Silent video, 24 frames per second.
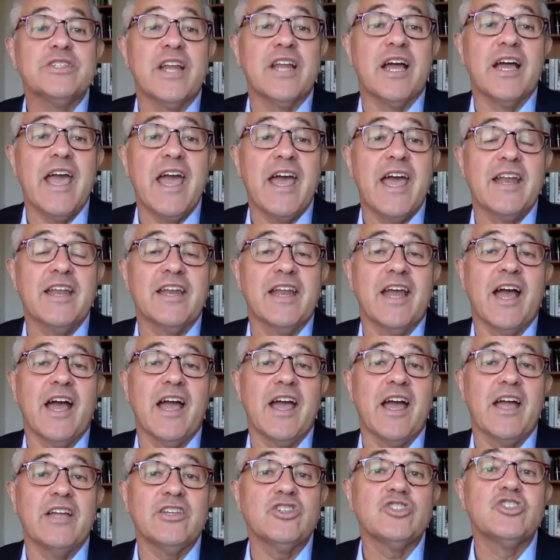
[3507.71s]
I added,
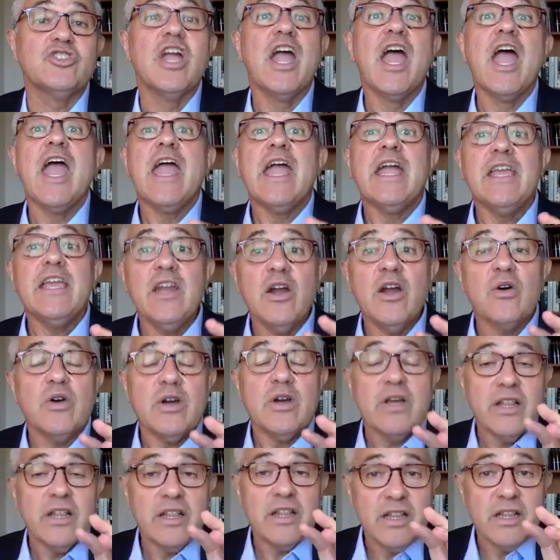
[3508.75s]
I just, you know,
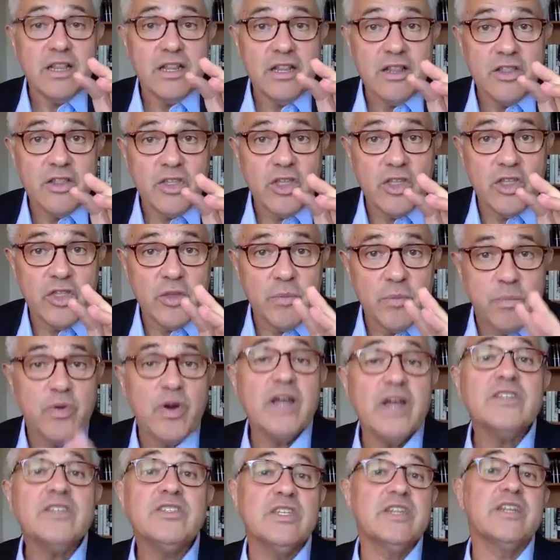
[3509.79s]
the
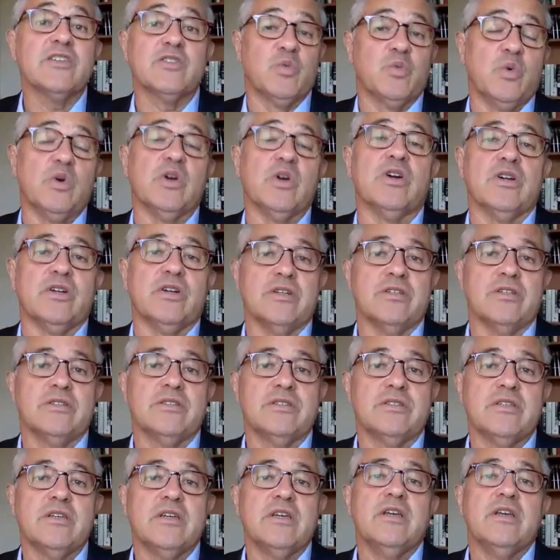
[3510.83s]
president's
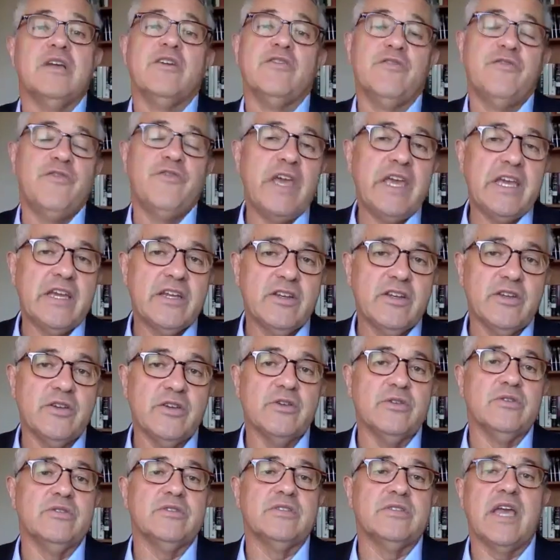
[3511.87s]
words, fake
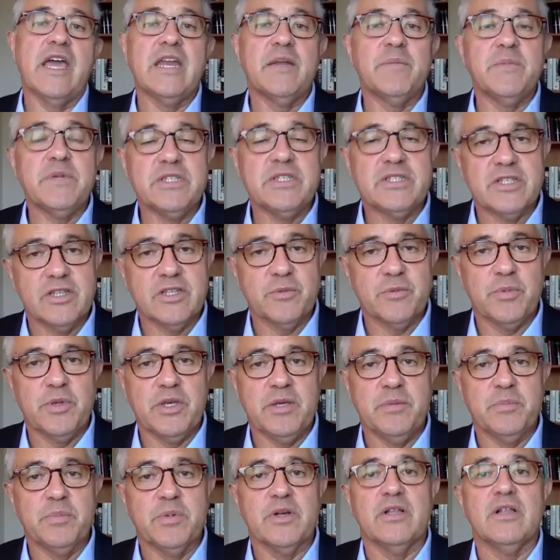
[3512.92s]
news, enemies of the
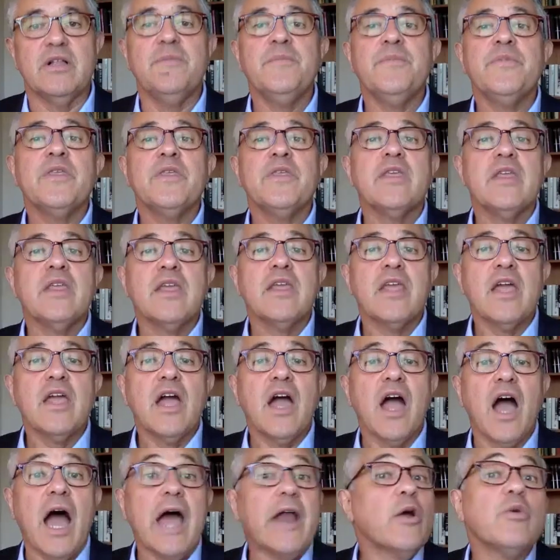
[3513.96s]
people,
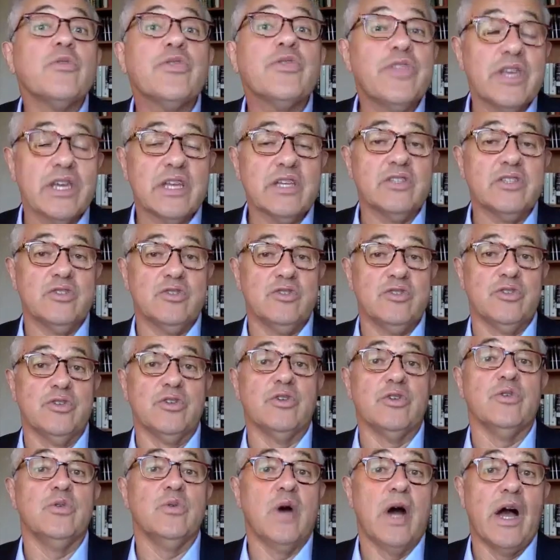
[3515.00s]
I don't think it's
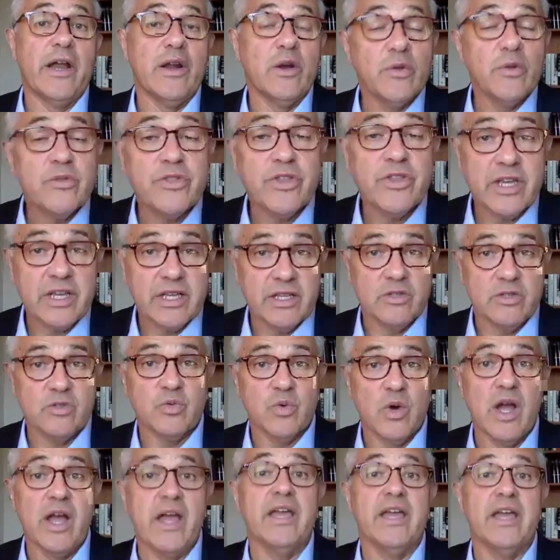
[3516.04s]
true. I don't think it's
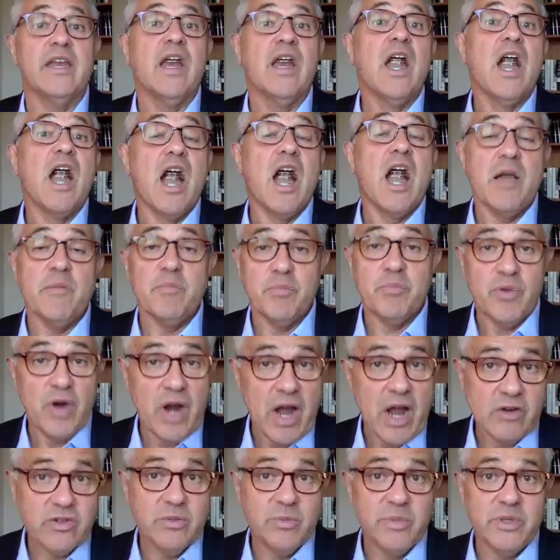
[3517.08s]
right. I'm
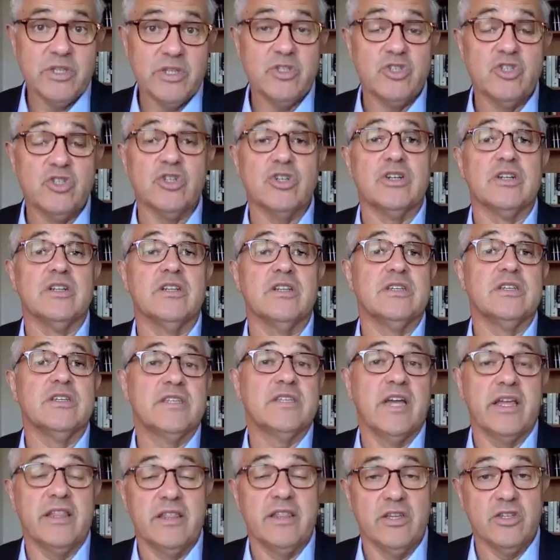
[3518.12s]
proud to be a journalist.
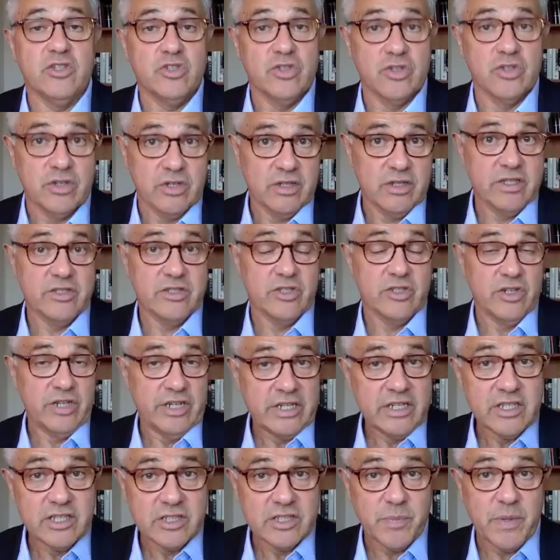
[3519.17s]
I think journalists are
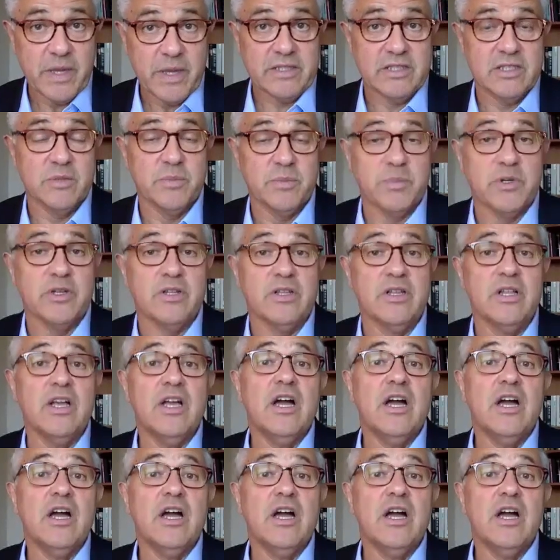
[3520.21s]
indispensable